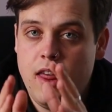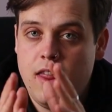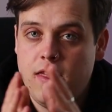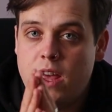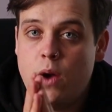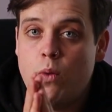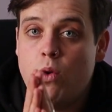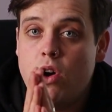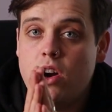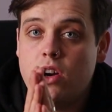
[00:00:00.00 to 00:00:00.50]

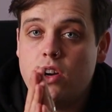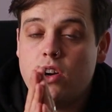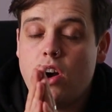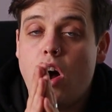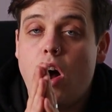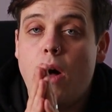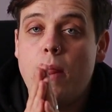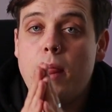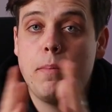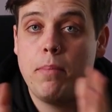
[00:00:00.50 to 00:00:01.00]
They
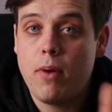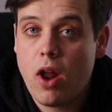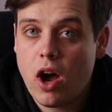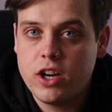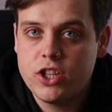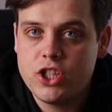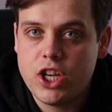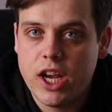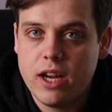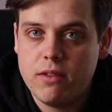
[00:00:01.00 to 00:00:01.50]
work on the
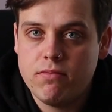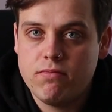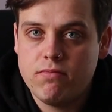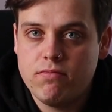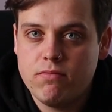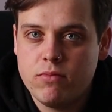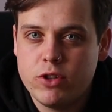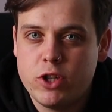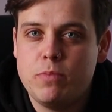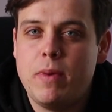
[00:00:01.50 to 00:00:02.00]
blockchain,
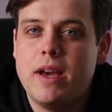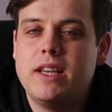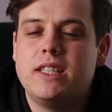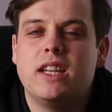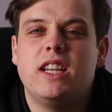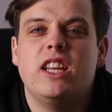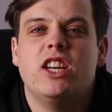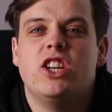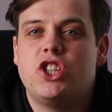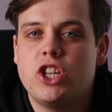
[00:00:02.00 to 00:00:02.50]
which is
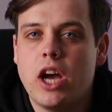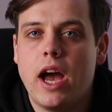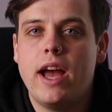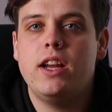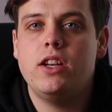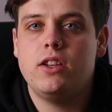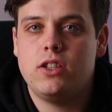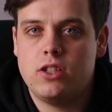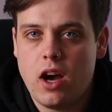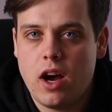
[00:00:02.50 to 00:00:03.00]
basically a
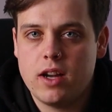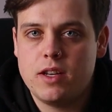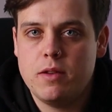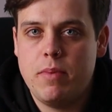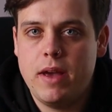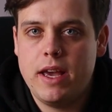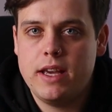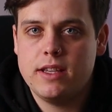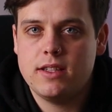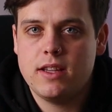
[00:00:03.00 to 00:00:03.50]
giant
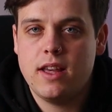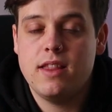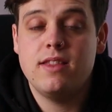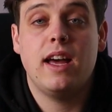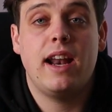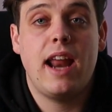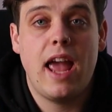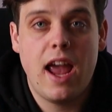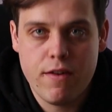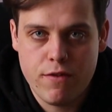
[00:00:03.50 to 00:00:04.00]
database
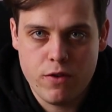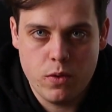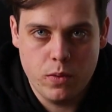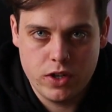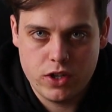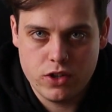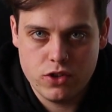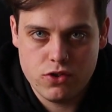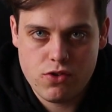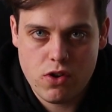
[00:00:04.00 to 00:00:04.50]
that
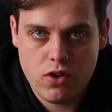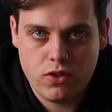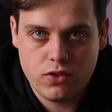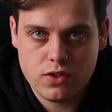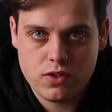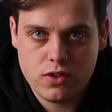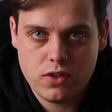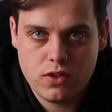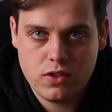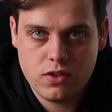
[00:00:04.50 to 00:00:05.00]
everyone
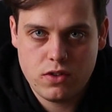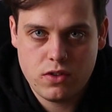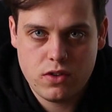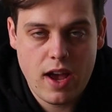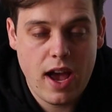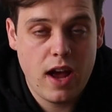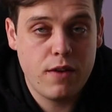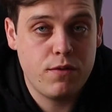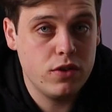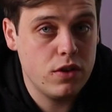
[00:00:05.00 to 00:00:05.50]
controls.
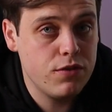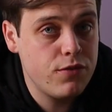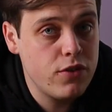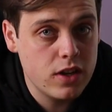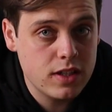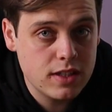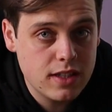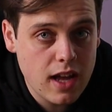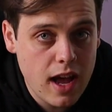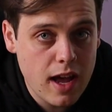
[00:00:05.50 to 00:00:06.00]
And for the
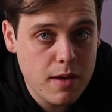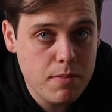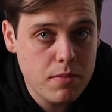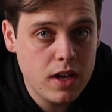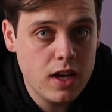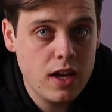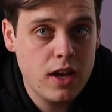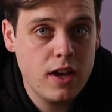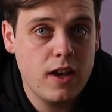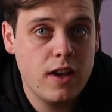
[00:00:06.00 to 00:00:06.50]
first
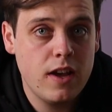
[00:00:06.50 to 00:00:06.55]
time,